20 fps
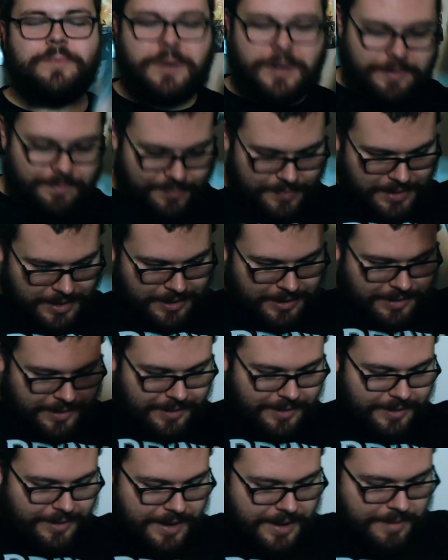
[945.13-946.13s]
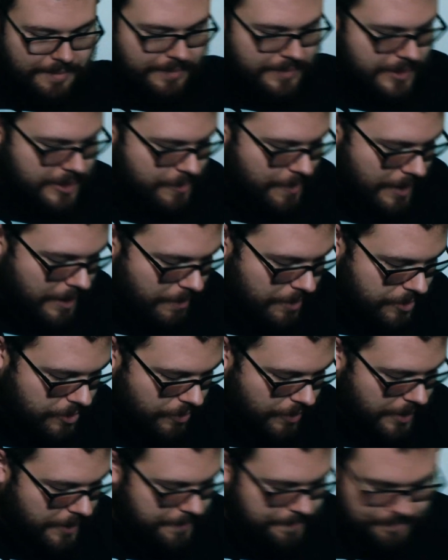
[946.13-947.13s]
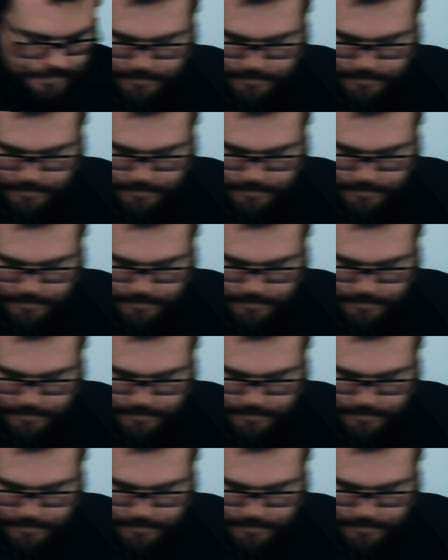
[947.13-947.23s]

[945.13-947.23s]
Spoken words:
But yeah, it's my number 3.